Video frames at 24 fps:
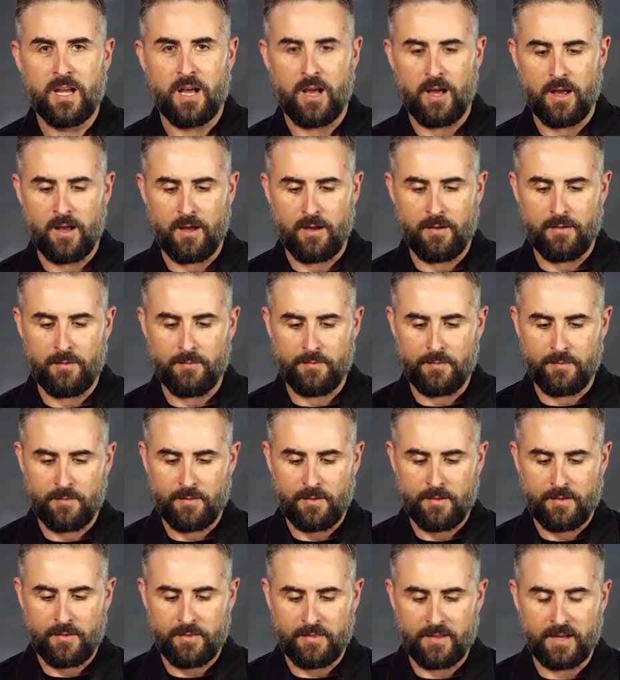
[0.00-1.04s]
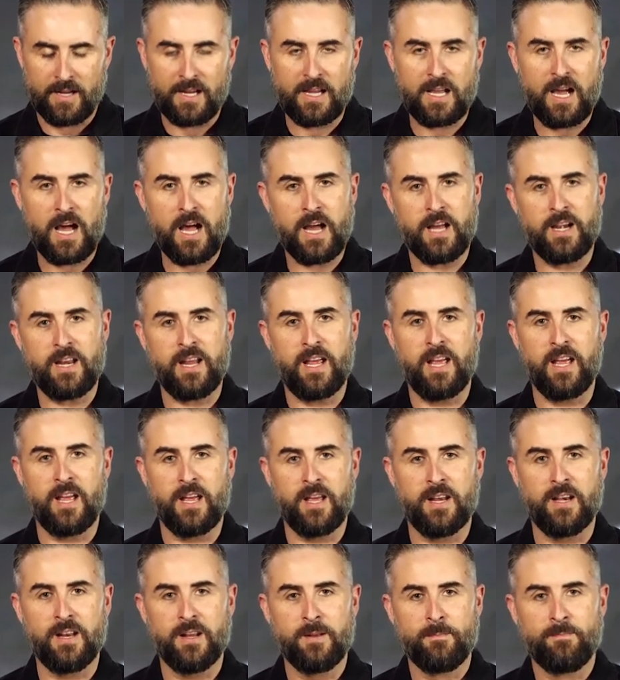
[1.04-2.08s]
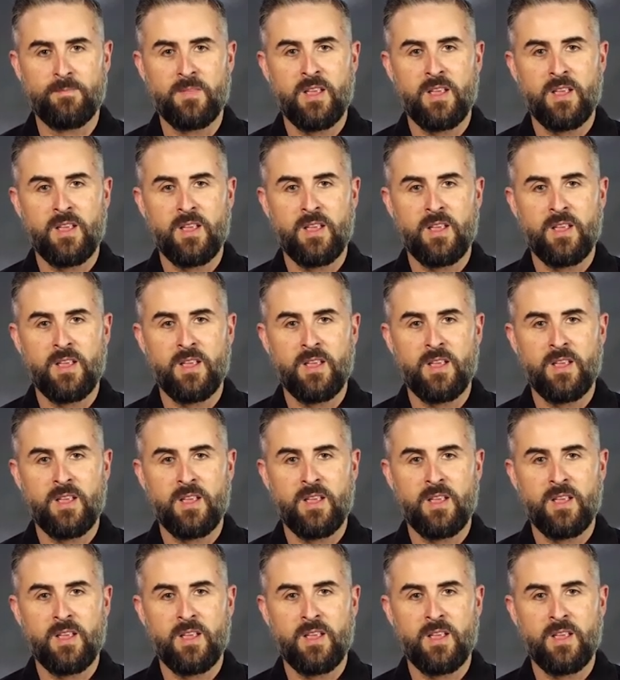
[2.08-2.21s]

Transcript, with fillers: of the Godhead